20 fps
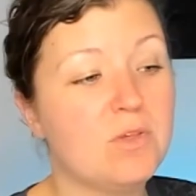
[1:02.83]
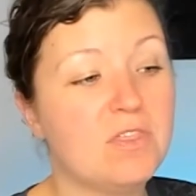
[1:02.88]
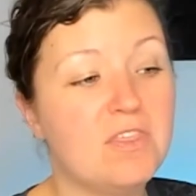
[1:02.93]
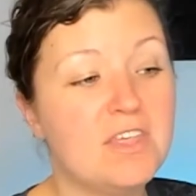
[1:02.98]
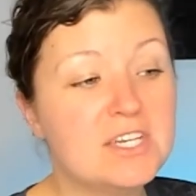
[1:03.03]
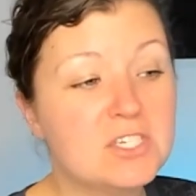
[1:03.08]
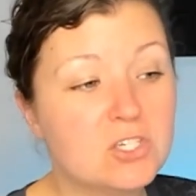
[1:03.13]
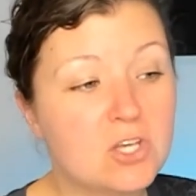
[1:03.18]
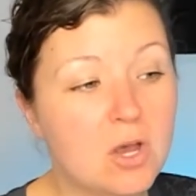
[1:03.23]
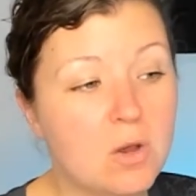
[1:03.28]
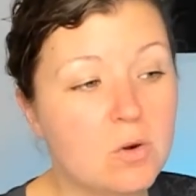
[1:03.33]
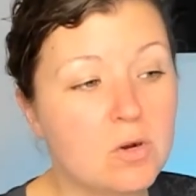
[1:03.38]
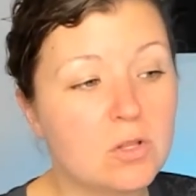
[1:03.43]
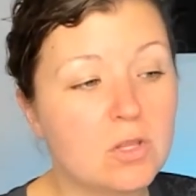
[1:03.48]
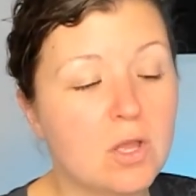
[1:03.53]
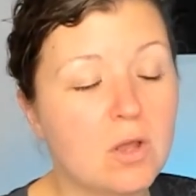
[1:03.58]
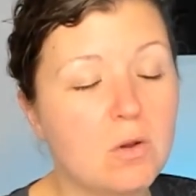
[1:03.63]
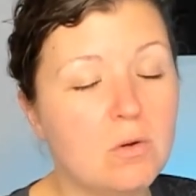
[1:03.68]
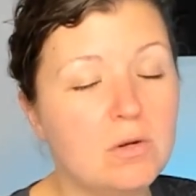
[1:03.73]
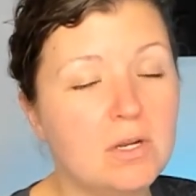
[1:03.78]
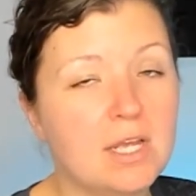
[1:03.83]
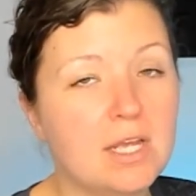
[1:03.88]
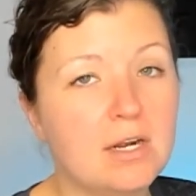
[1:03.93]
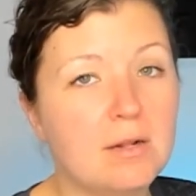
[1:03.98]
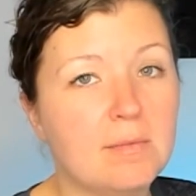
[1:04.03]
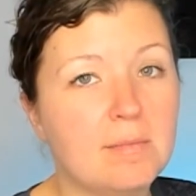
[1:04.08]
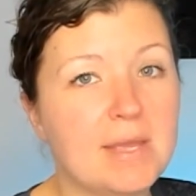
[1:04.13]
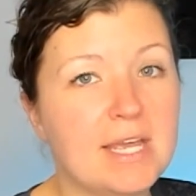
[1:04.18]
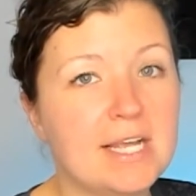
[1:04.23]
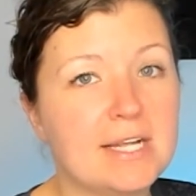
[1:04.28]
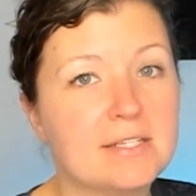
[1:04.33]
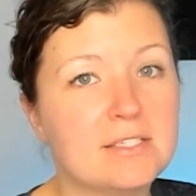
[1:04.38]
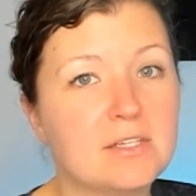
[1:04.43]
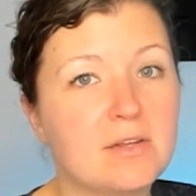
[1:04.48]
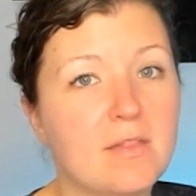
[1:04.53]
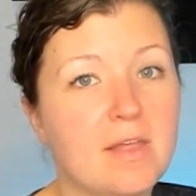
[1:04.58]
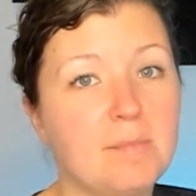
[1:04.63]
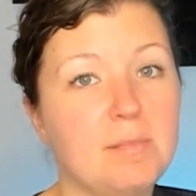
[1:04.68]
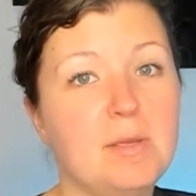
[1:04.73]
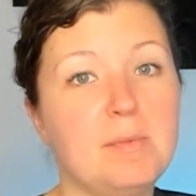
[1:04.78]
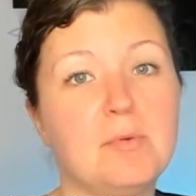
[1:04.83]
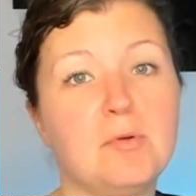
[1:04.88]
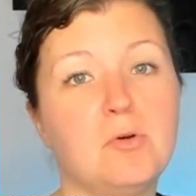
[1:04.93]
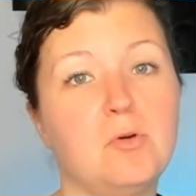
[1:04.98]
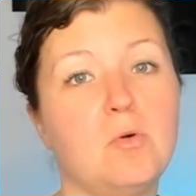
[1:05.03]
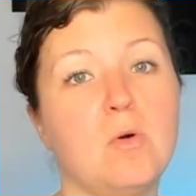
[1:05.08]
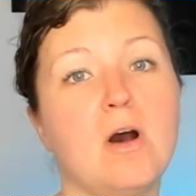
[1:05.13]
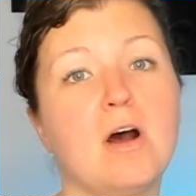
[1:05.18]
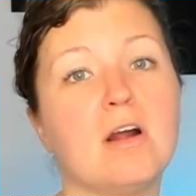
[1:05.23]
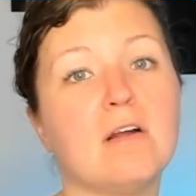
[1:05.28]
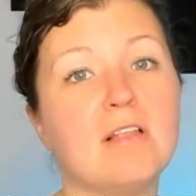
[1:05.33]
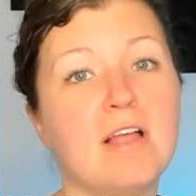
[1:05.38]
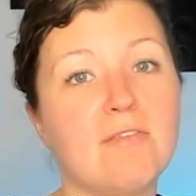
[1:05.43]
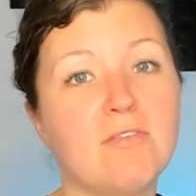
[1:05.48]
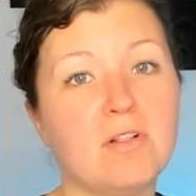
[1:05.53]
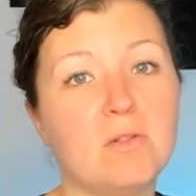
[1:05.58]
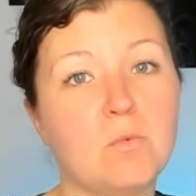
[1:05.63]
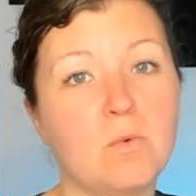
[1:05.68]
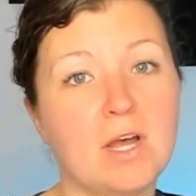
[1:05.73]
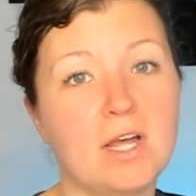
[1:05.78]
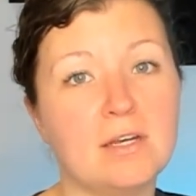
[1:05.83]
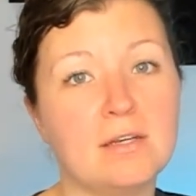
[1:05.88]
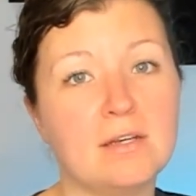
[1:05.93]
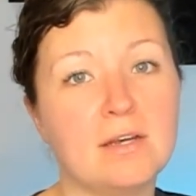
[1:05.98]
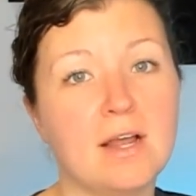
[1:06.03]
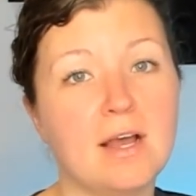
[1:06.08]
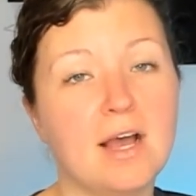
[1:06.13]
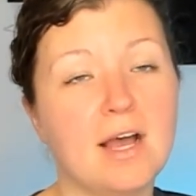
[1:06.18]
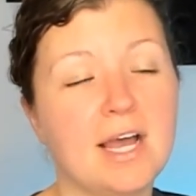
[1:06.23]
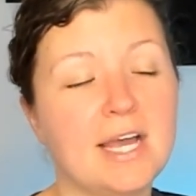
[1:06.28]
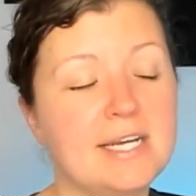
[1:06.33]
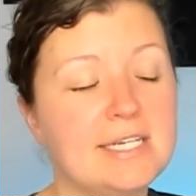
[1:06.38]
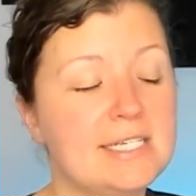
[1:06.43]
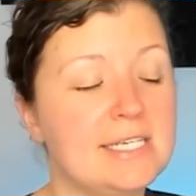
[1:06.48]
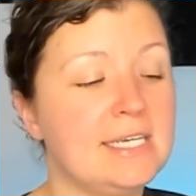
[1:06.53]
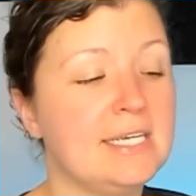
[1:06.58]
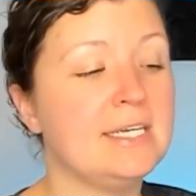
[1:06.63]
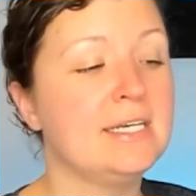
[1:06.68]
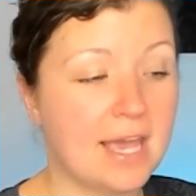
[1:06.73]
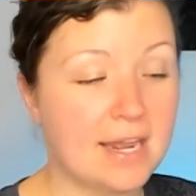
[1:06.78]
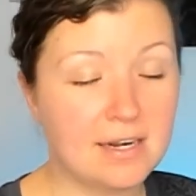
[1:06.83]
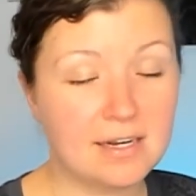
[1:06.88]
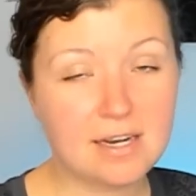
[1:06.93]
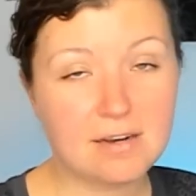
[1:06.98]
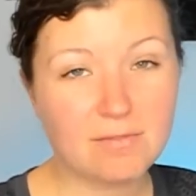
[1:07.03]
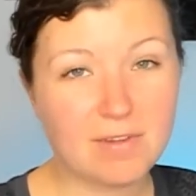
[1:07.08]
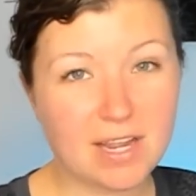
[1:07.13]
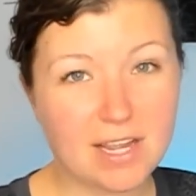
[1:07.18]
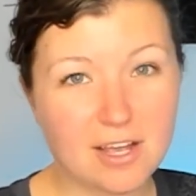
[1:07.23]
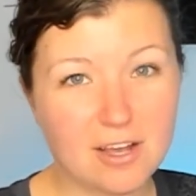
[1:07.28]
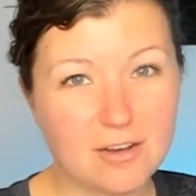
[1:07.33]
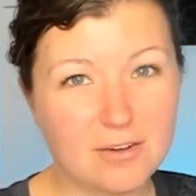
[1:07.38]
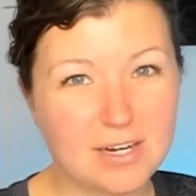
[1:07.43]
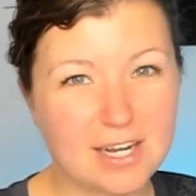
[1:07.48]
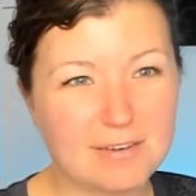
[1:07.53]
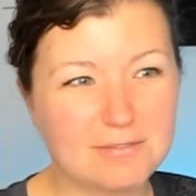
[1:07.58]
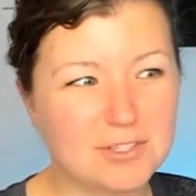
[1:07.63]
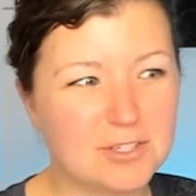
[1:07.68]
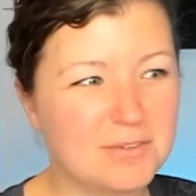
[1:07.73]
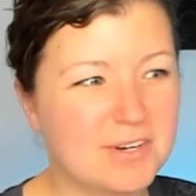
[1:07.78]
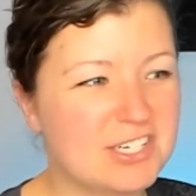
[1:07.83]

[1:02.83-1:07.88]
with this code alone, it'll make it so that people who are level one ID get an invite code after